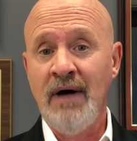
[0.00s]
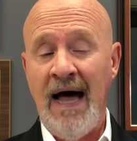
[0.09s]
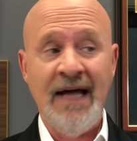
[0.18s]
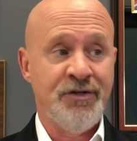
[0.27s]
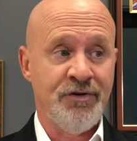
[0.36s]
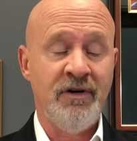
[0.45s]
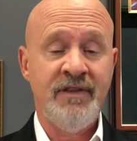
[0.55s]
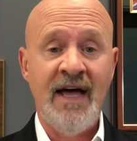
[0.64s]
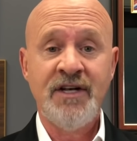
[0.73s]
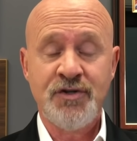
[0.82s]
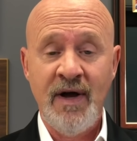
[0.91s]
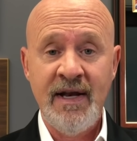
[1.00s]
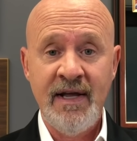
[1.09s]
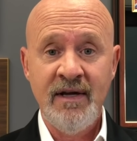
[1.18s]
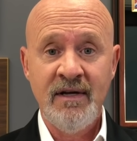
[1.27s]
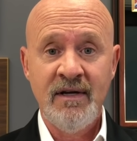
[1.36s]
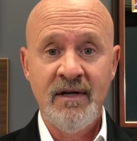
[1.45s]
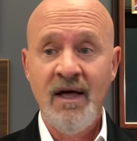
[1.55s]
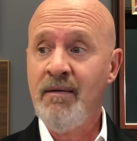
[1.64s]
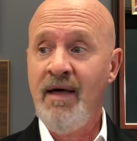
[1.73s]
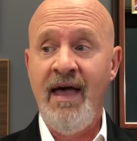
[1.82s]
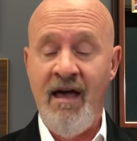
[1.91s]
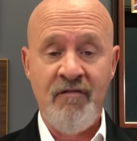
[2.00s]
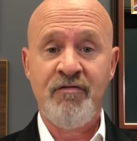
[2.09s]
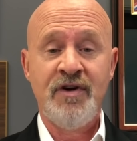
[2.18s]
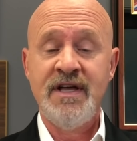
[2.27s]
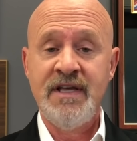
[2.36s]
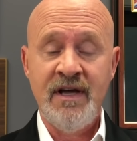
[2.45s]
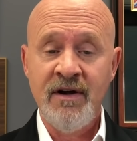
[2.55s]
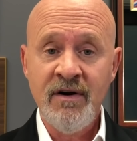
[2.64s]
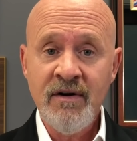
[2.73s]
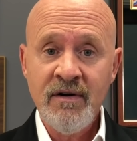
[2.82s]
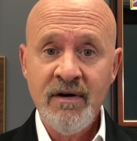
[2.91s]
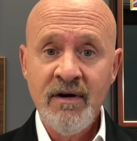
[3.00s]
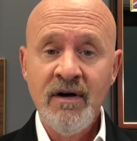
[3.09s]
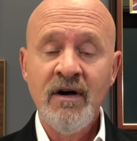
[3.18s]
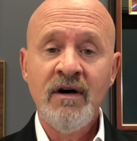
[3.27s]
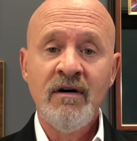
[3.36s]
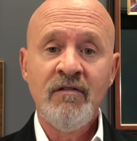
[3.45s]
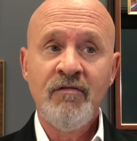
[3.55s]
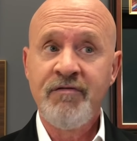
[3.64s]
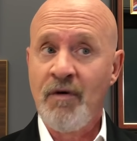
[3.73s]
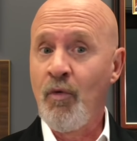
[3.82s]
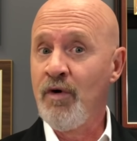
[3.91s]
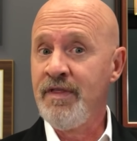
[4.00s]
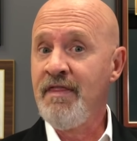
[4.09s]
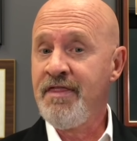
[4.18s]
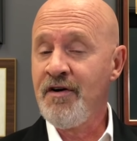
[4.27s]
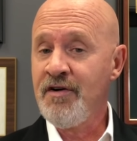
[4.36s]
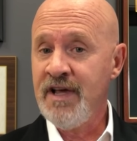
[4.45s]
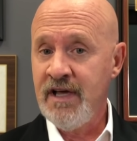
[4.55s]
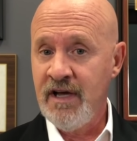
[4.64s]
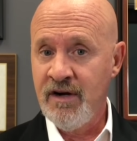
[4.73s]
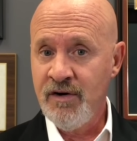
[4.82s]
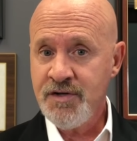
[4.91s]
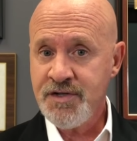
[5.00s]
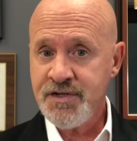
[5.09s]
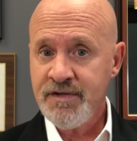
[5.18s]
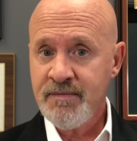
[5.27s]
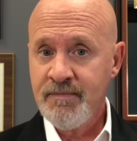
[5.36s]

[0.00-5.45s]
I took that training every year for more than 30 years.